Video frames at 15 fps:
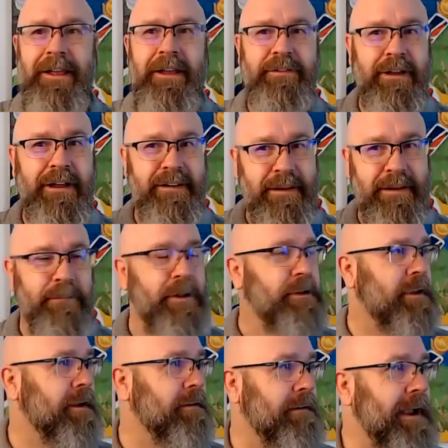So as I'm
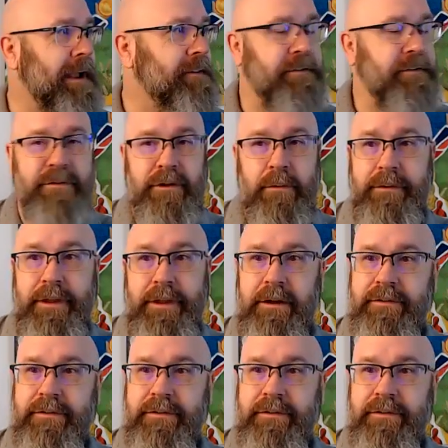looking around, there's no one there.